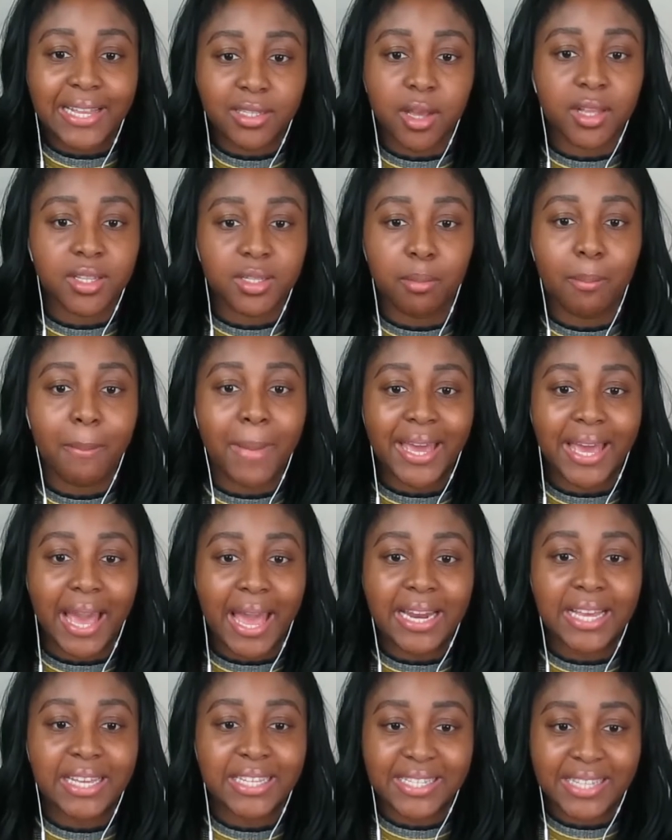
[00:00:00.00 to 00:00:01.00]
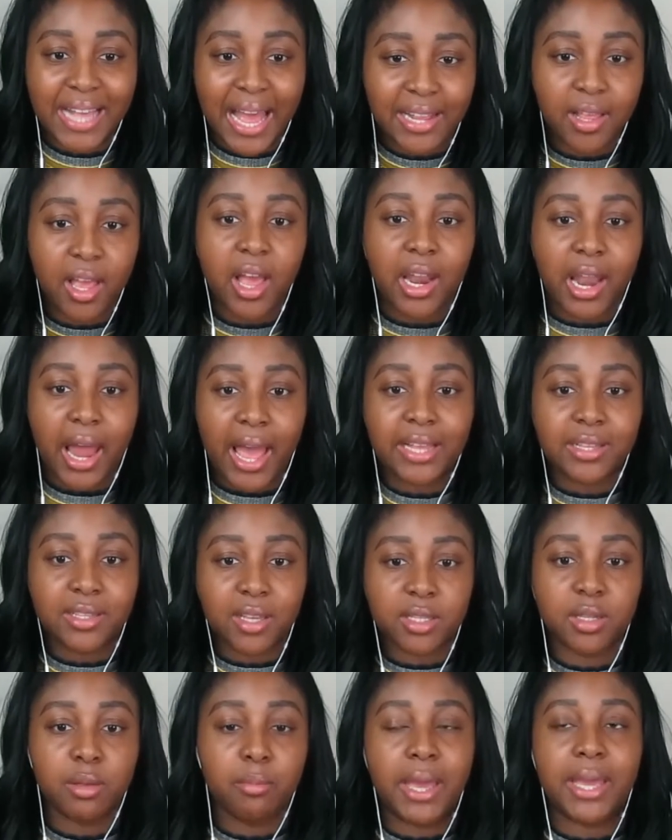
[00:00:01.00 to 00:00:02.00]
it doesn't make any sense. Like,
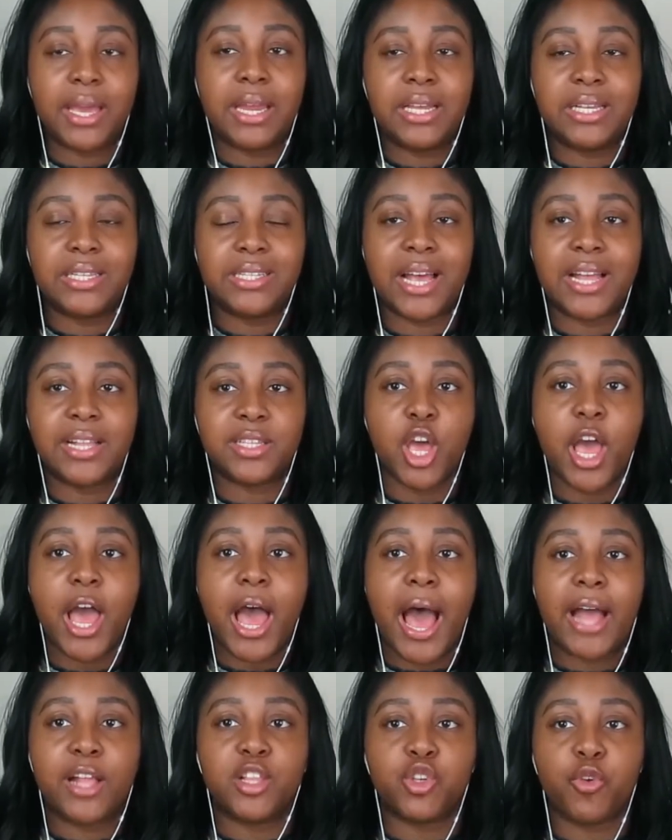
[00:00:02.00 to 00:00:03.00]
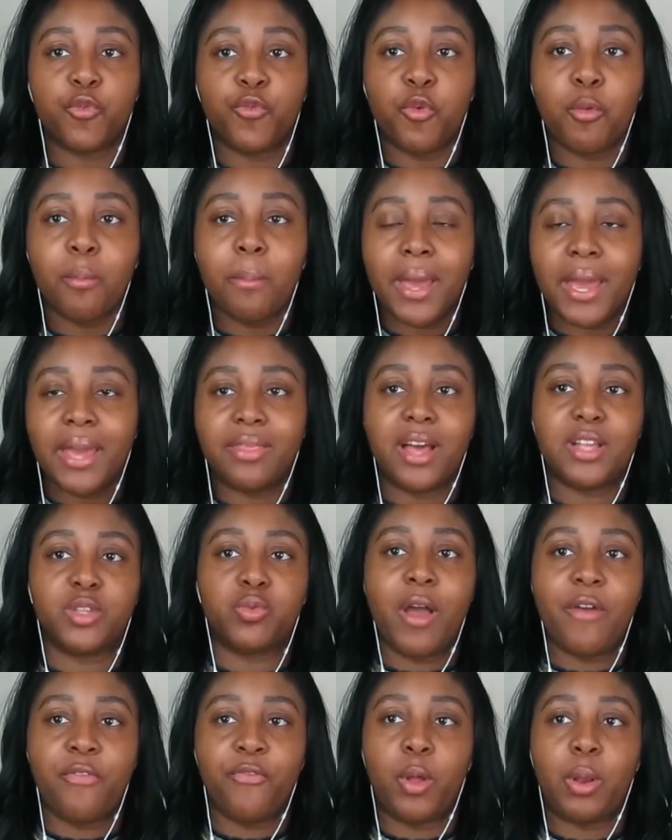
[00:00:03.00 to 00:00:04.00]
it doesn't make any sense. And so for me,
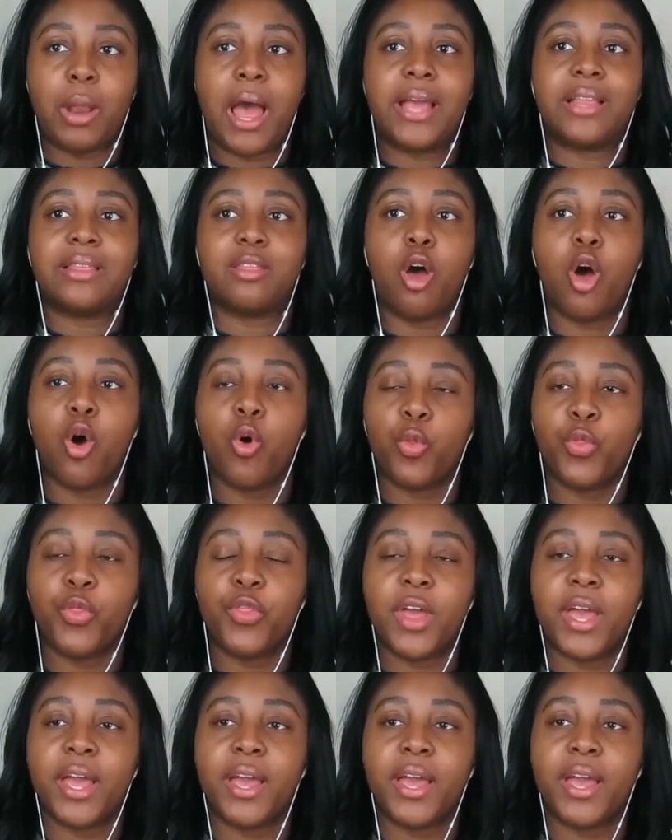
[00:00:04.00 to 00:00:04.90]
that's why I felt like the whole